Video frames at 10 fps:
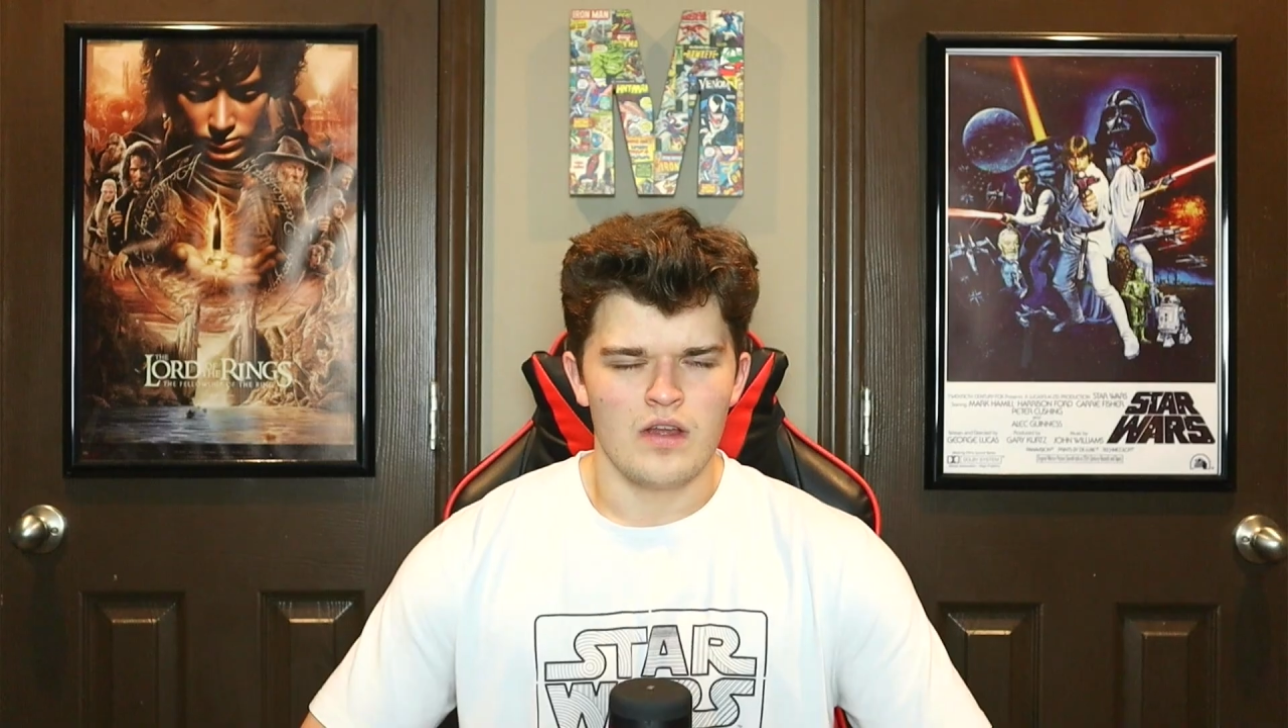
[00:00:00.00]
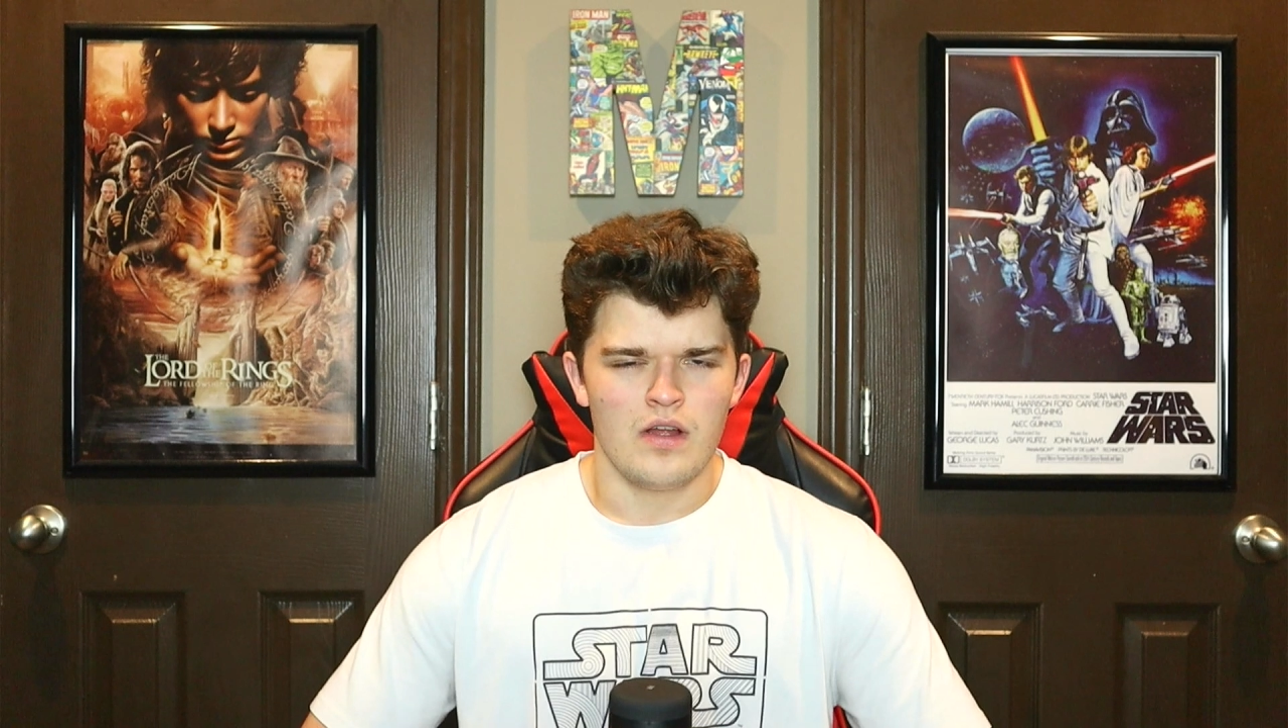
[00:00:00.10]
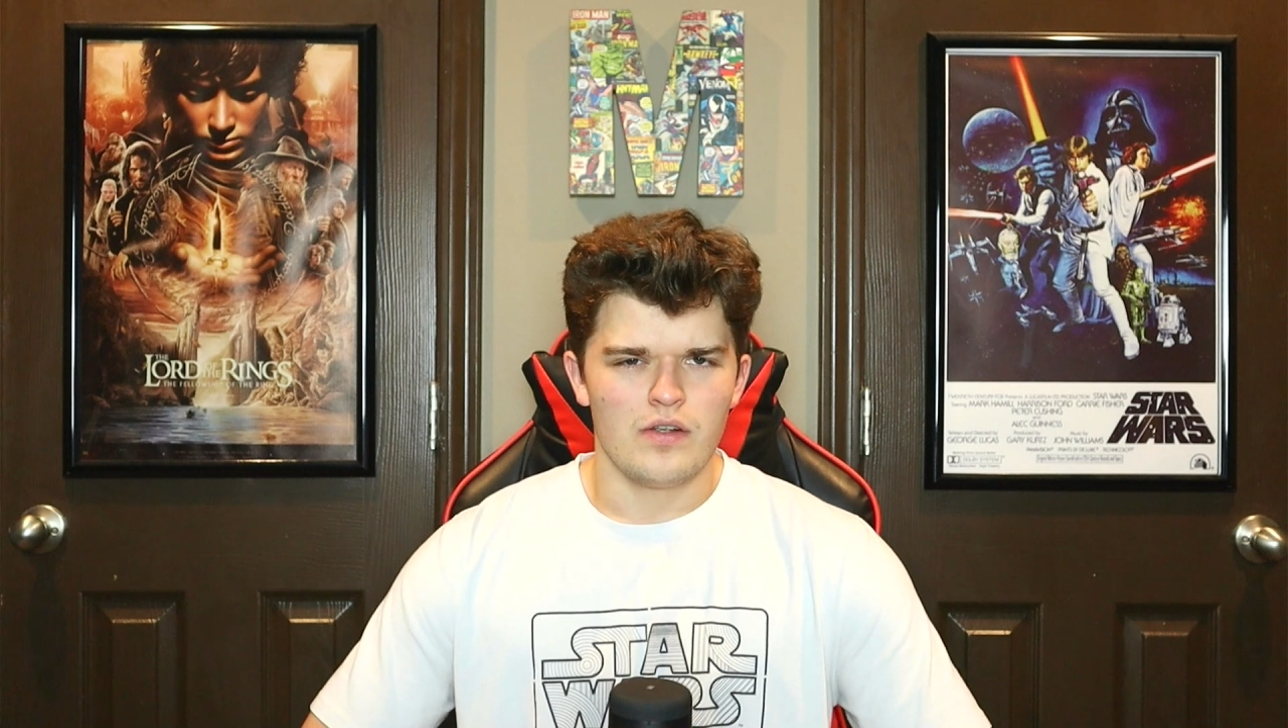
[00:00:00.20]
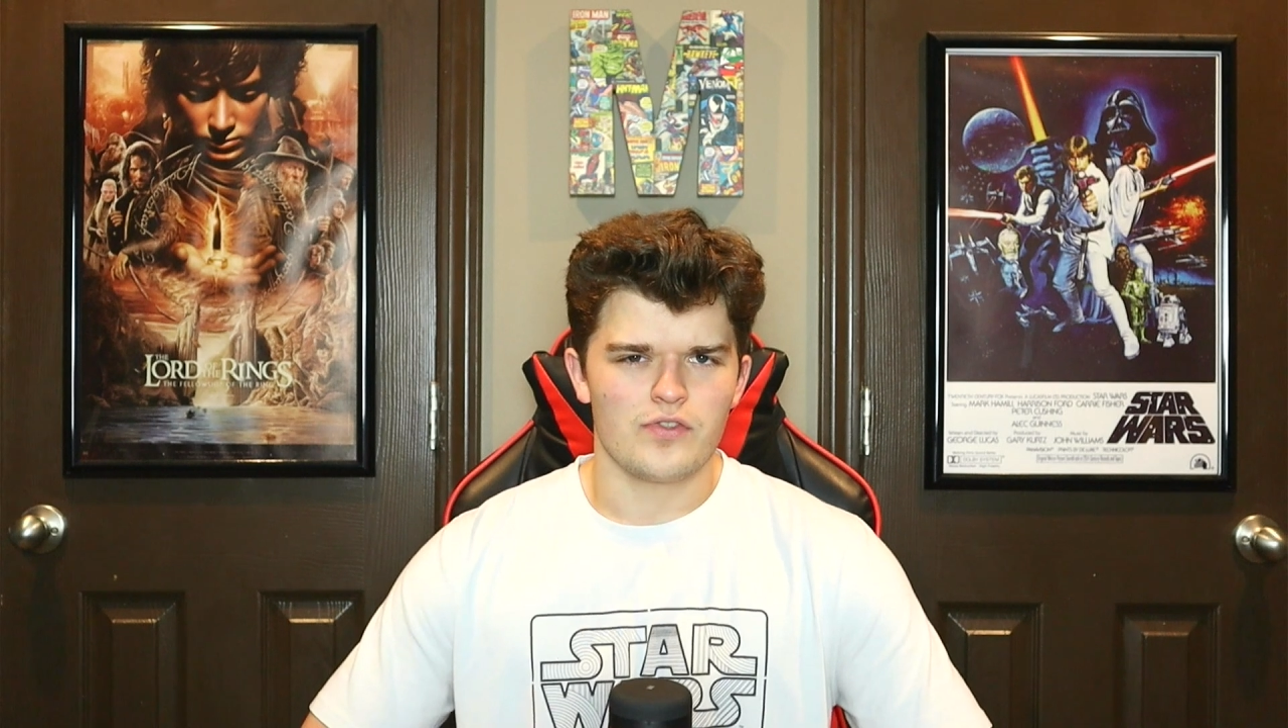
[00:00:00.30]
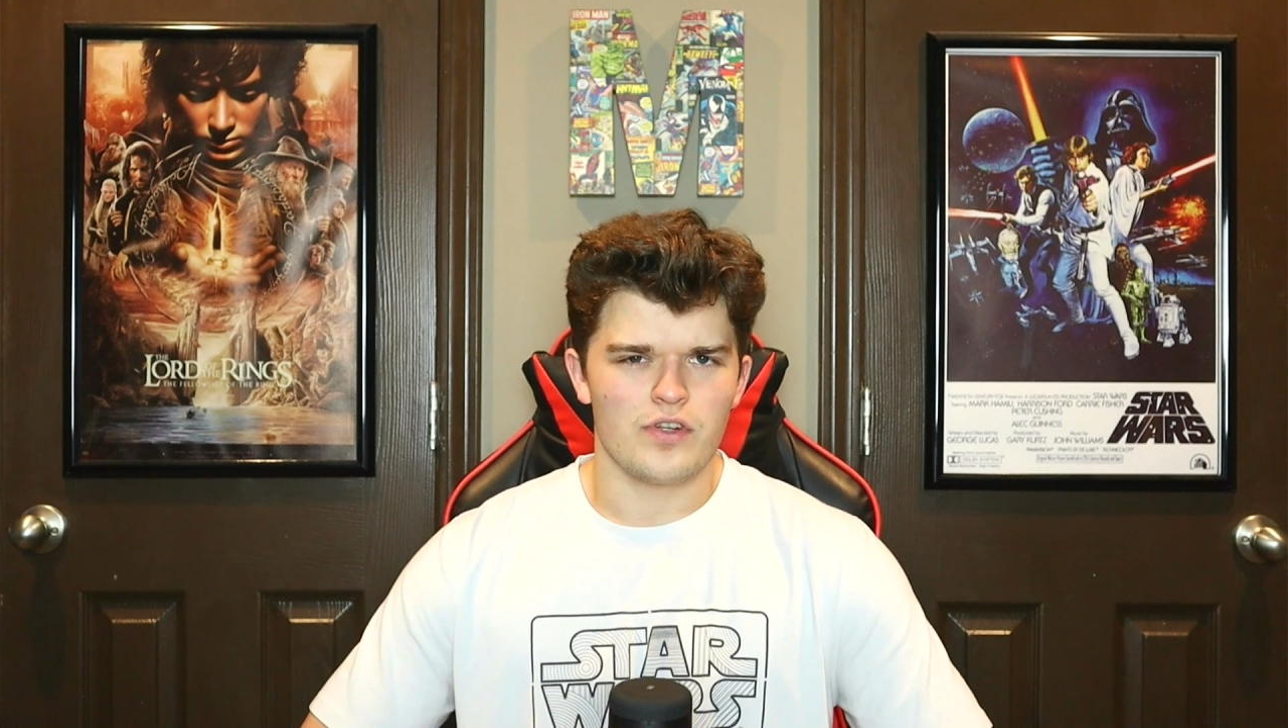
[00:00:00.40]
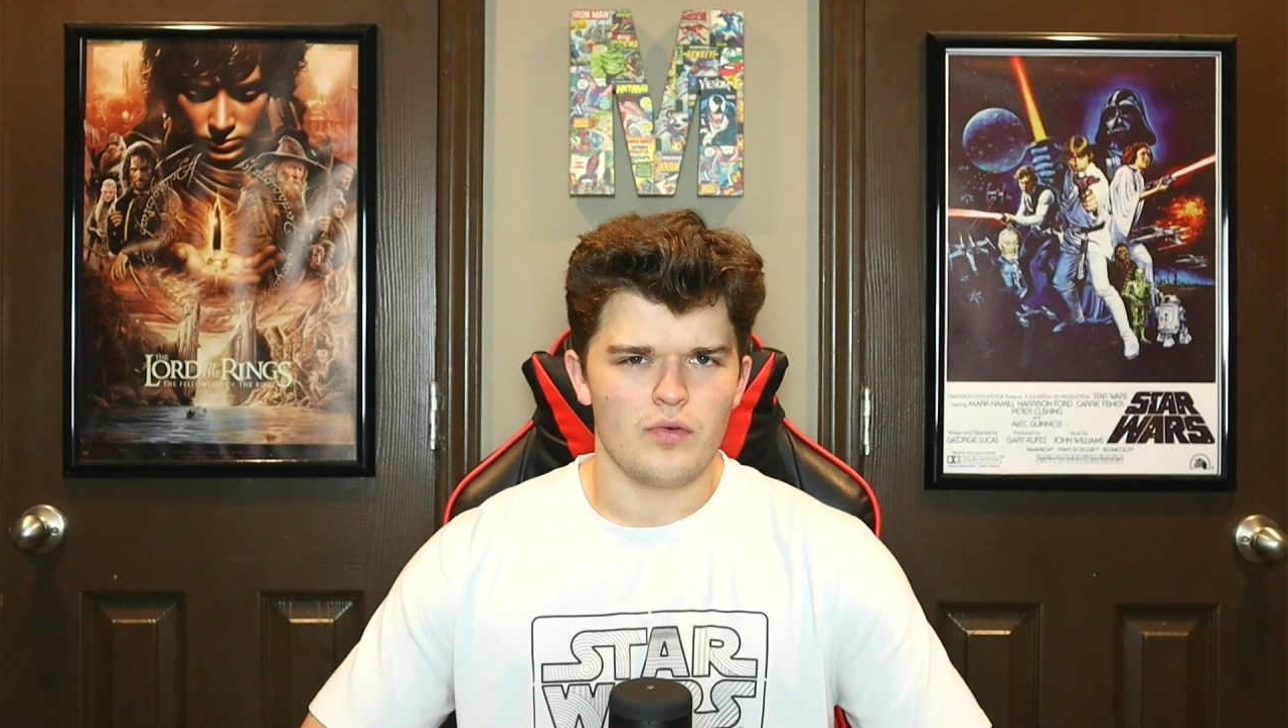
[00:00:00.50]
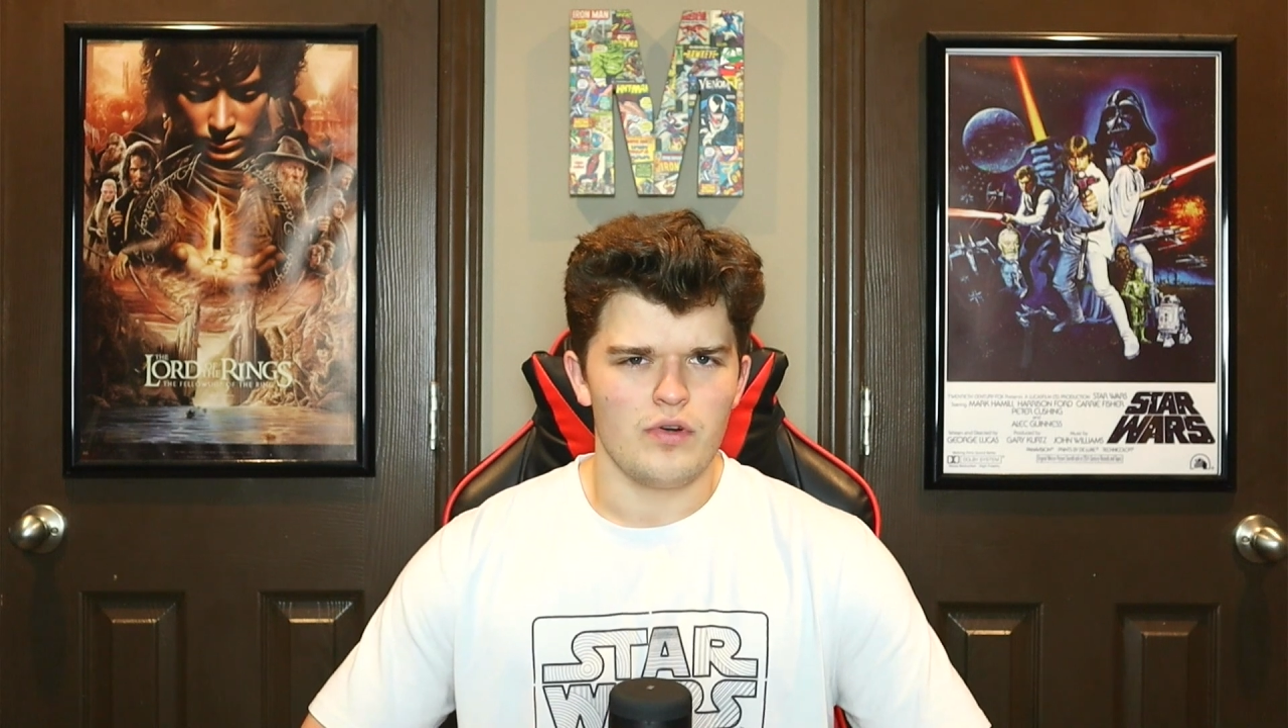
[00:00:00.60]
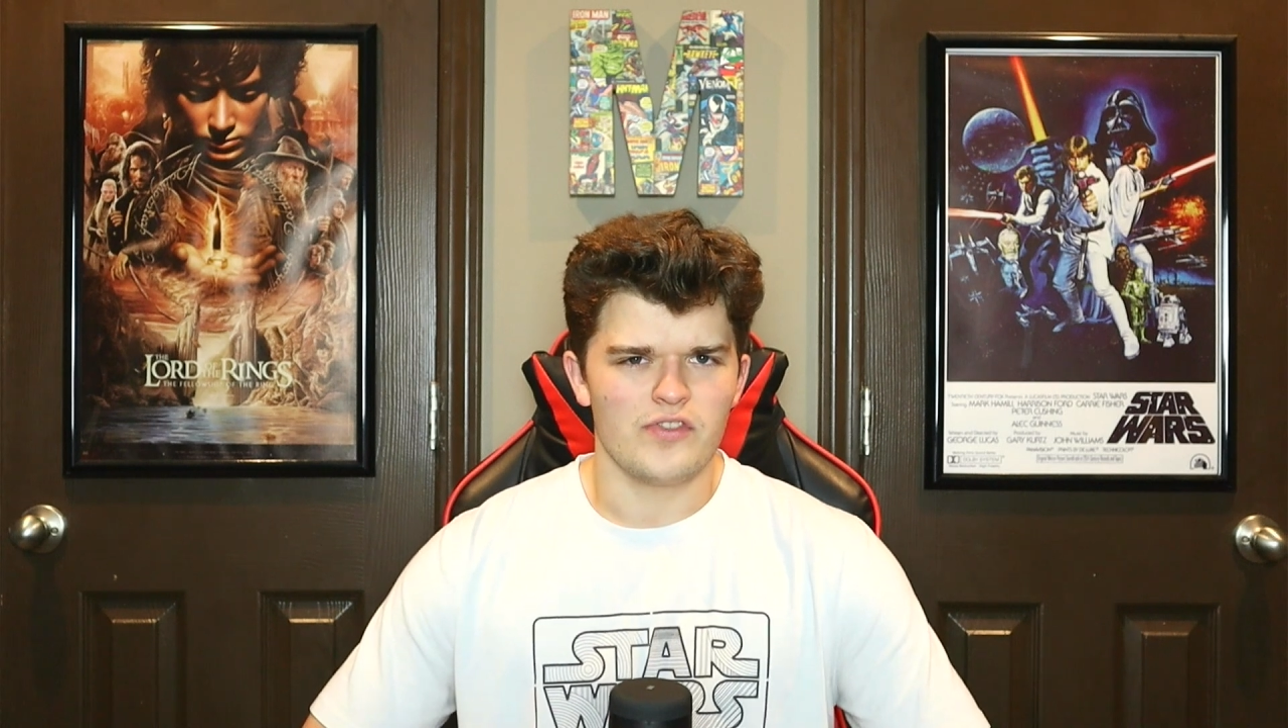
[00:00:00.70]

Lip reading: Star Wars